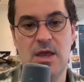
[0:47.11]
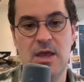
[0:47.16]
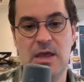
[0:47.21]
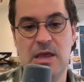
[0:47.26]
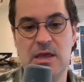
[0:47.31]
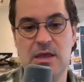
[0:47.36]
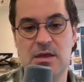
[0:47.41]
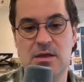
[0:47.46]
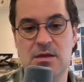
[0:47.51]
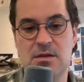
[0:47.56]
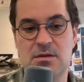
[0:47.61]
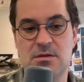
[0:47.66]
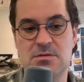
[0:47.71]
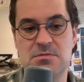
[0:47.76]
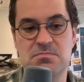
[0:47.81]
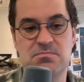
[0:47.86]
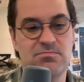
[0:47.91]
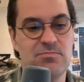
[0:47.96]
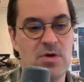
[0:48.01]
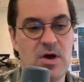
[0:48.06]
And
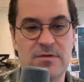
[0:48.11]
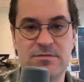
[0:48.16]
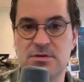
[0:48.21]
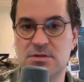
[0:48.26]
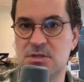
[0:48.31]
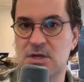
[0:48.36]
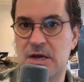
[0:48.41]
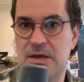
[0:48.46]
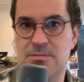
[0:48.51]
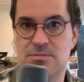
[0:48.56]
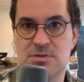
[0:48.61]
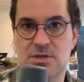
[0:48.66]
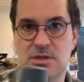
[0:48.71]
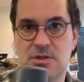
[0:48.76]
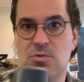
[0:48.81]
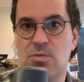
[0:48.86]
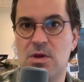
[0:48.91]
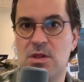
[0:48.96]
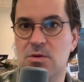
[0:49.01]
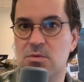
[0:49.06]
oftentimes, like
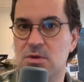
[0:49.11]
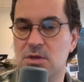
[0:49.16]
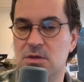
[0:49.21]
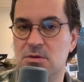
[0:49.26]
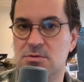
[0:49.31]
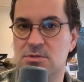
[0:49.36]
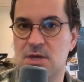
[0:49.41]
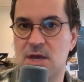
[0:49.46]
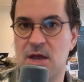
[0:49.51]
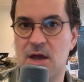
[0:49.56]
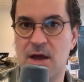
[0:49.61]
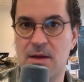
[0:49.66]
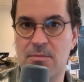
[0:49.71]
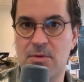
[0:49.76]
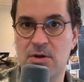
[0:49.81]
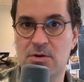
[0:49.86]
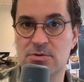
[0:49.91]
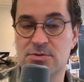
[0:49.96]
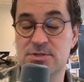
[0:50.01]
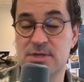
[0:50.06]
the way that we use AI
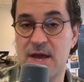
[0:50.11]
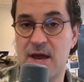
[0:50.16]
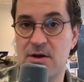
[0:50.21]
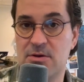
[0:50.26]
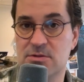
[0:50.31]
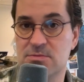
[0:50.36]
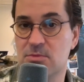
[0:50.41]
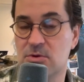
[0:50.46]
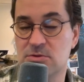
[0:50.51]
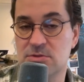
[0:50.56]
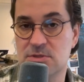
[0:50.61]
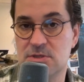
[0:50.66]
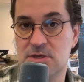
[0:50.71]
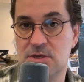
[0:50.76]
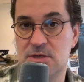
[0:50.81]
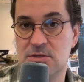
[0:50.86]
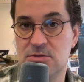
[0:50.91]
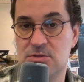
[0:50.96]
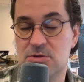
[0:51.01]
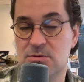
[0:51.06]
models now is mostly
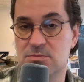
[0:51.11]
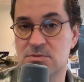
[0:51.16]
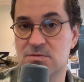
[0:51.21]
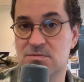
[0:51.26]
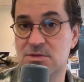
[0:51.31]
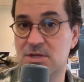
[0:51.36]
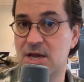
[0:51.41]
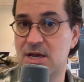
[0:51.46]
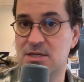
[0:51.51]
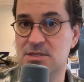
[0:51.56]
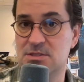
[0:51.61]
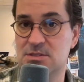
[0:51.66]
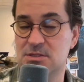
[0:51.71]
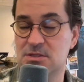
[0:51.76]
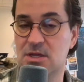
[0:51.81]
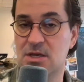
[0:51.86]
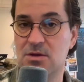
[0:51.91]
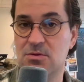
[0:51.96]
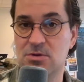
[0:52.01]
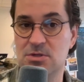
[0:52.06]
in terms of text and
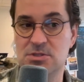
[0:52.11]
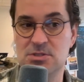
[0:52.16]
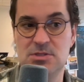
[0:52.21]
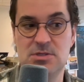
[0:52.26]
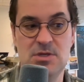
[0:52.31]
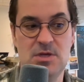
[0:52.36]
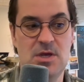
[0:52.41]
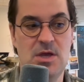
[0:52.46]
language.